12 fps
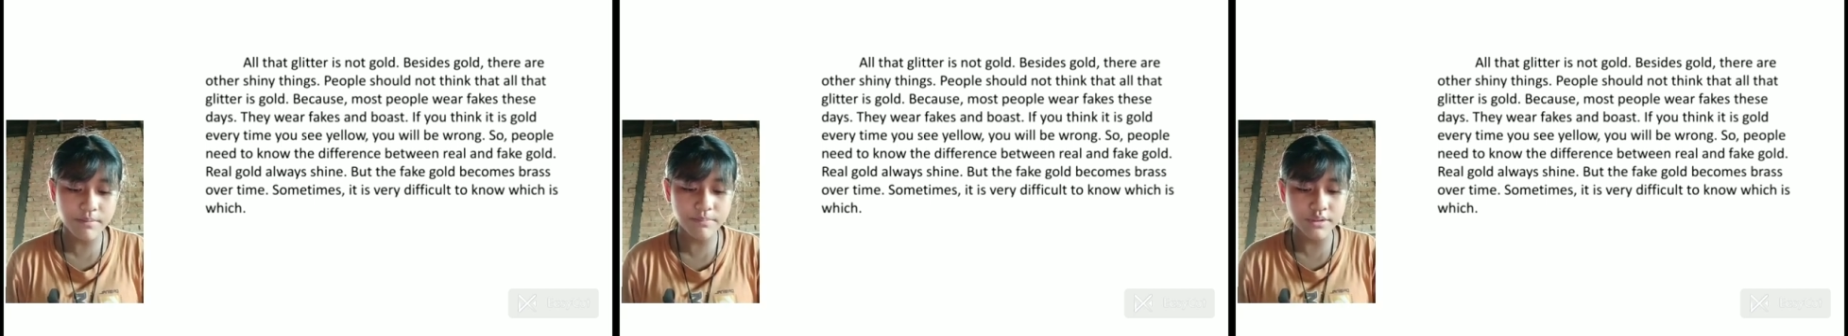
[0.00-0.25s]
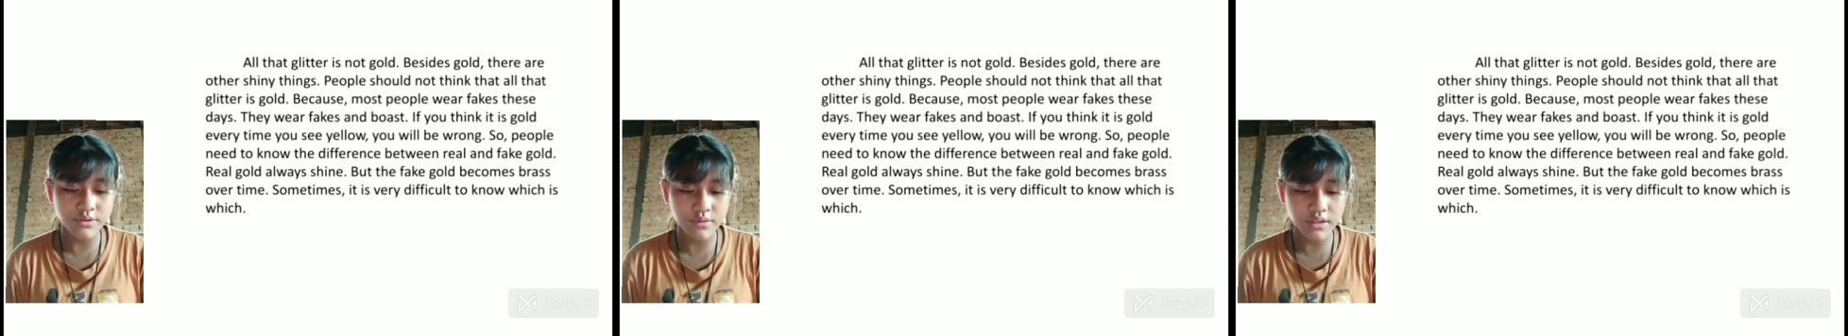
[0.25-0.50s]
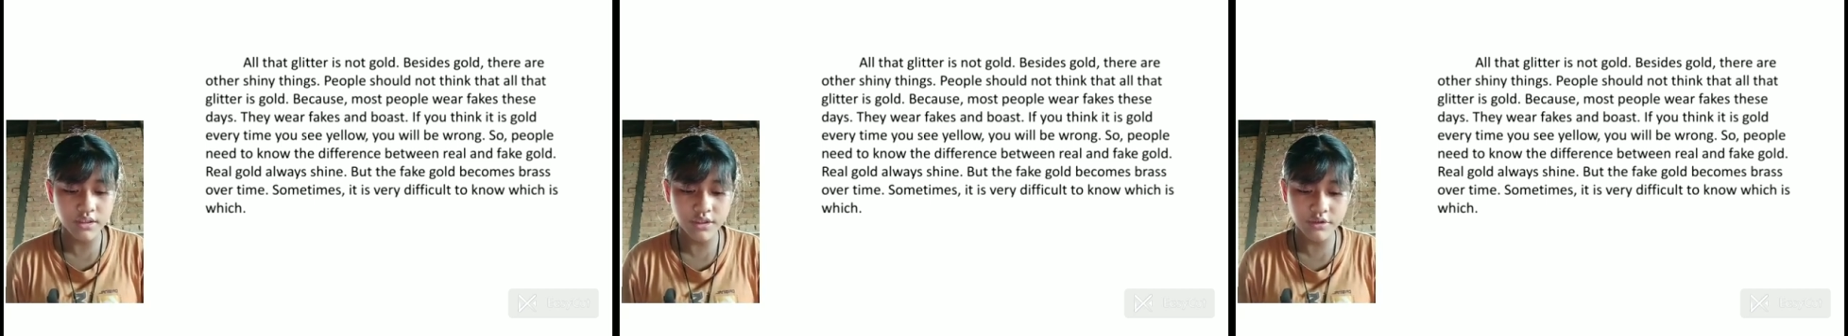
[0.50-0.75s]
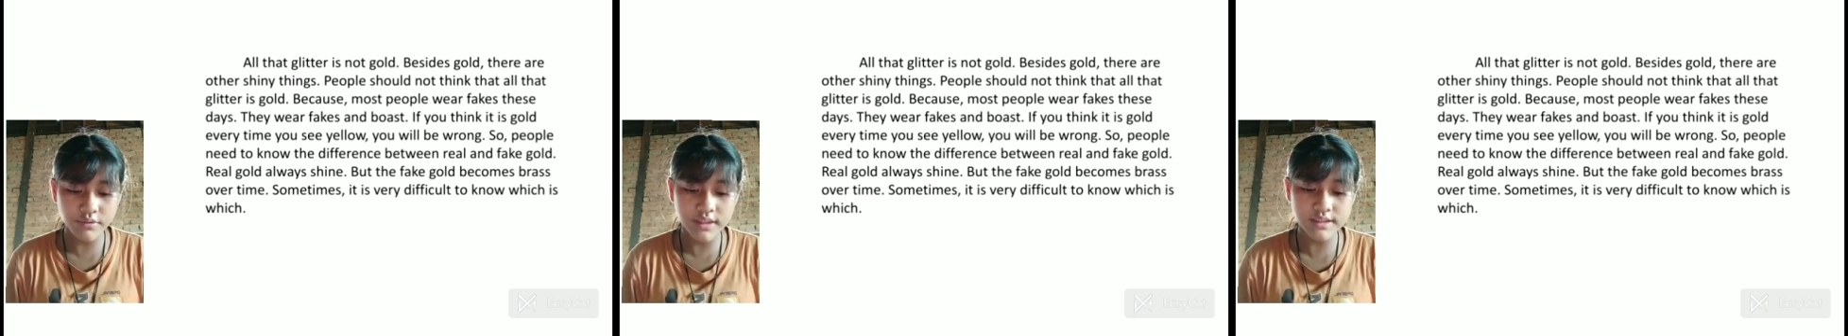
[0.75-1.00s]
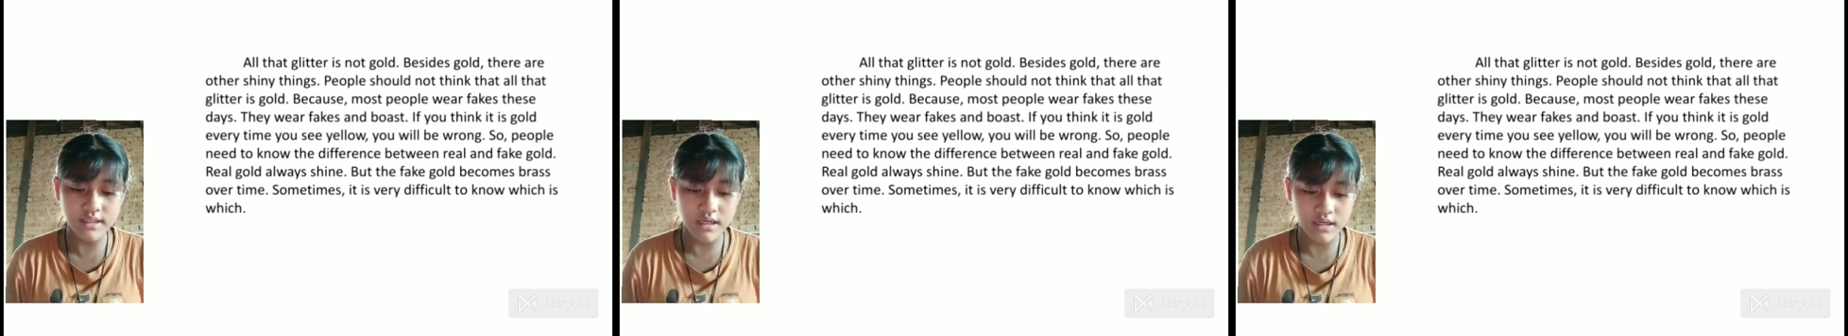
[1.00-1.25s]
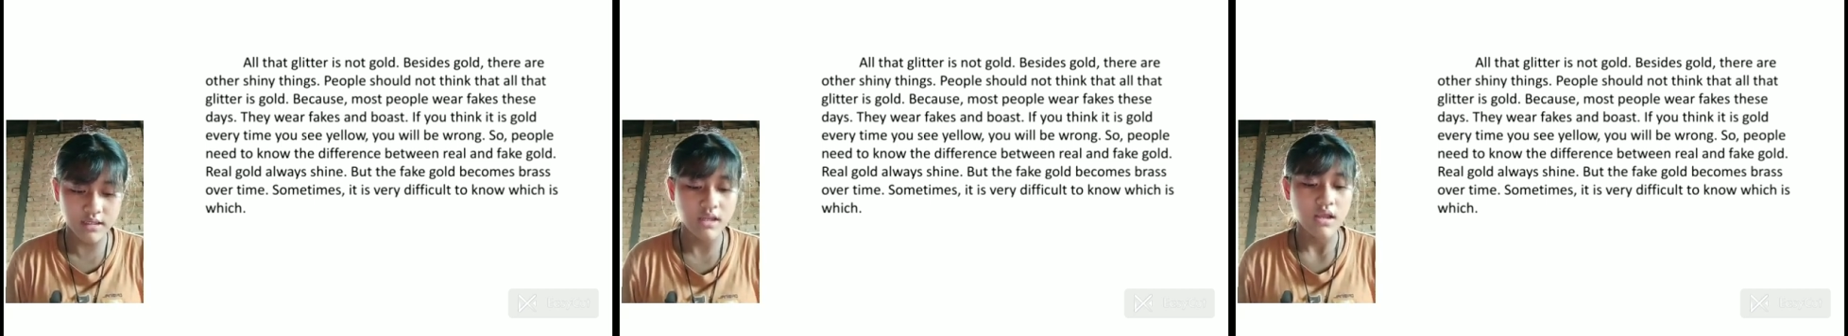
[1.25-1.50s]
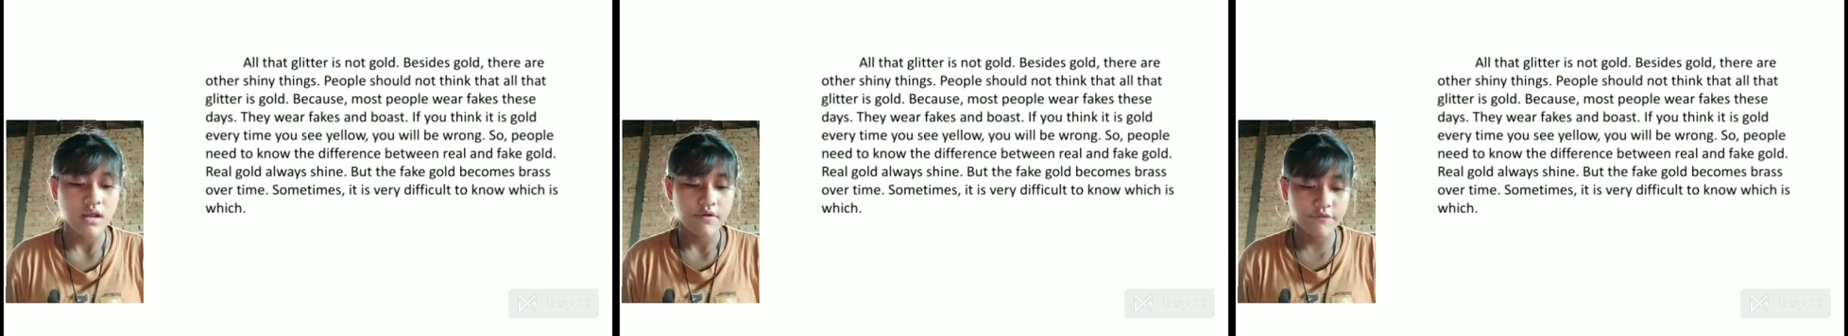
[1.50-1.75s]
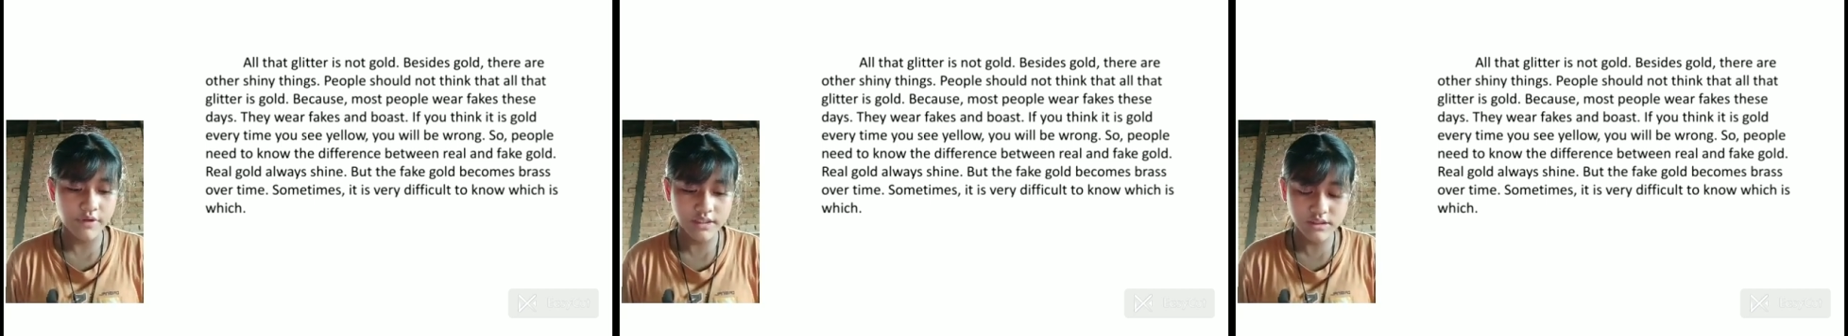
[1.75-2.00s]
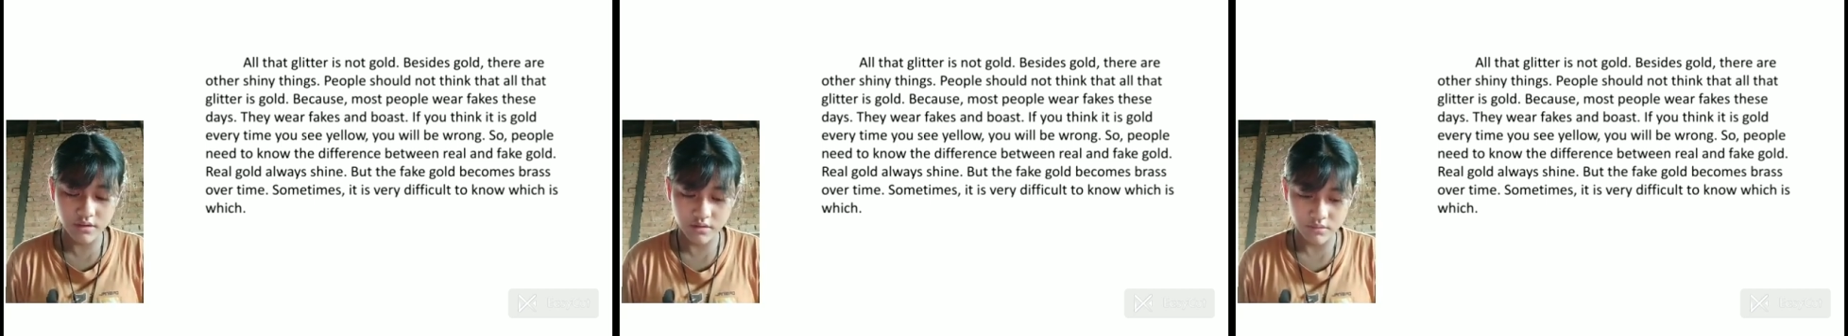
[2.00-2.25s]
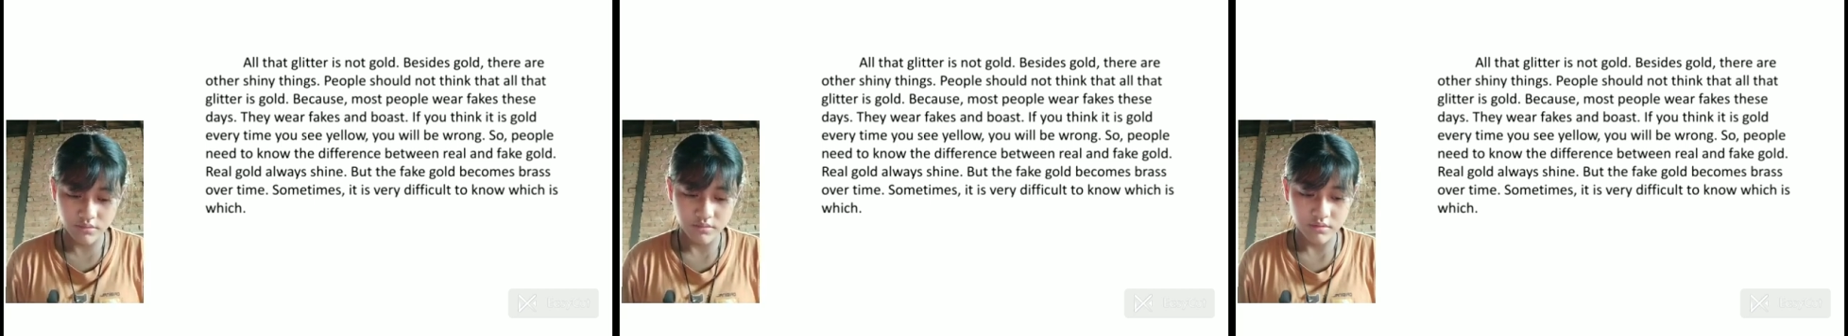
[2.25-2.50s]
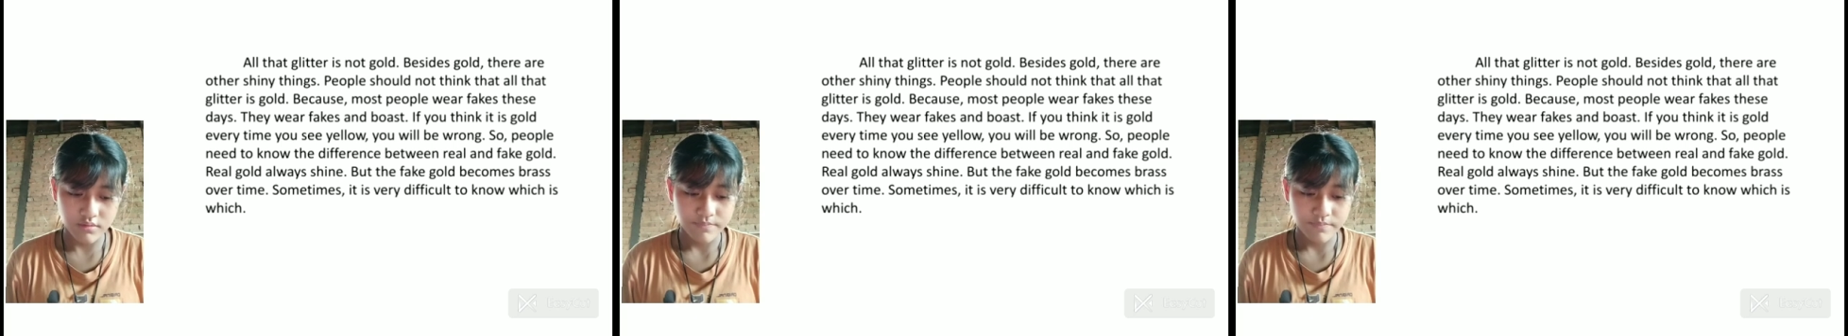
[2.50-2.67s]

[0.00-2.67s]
between yellow and face gold.